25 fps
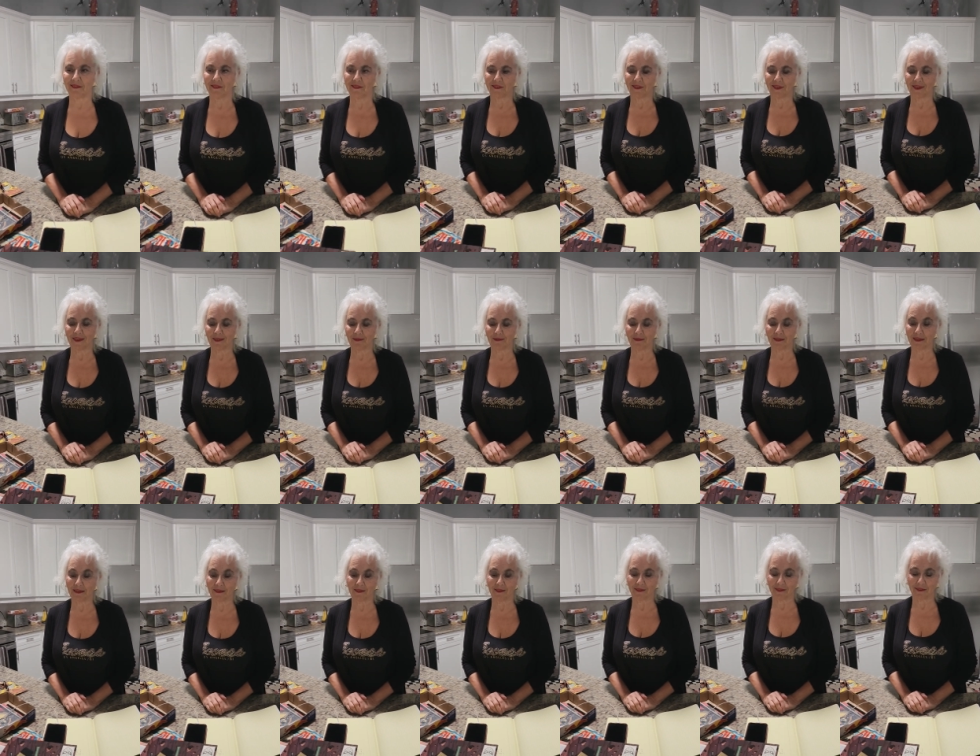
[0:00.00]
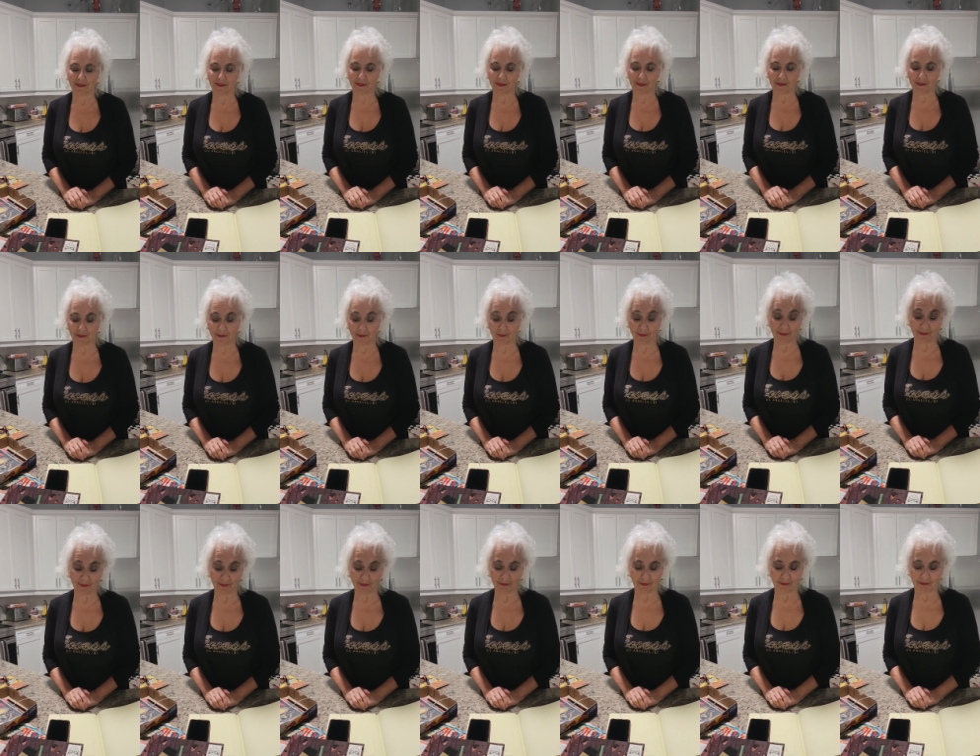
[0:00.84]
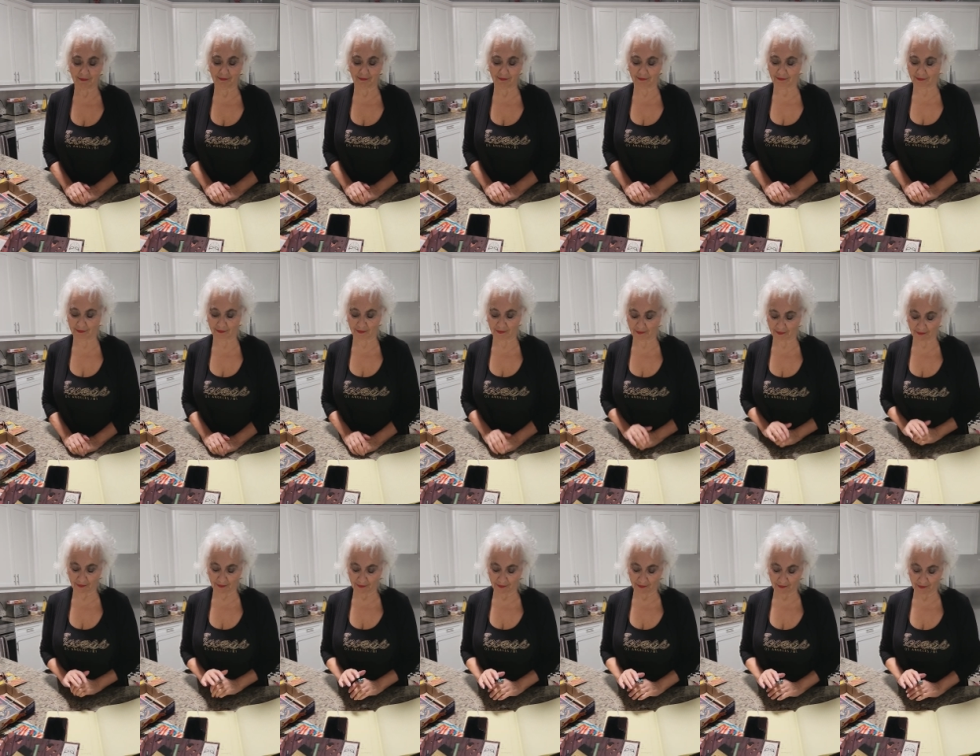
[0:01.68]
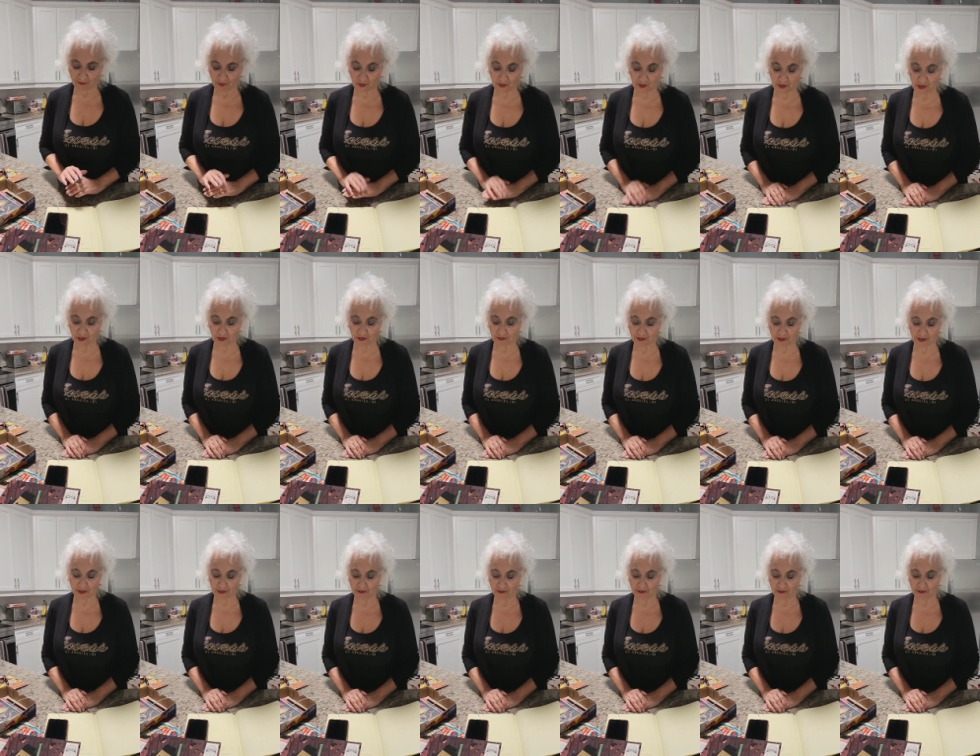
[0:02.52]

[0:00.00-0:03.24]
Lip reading: up. You don't even know. Yeah, well, we don't even want to talk about that.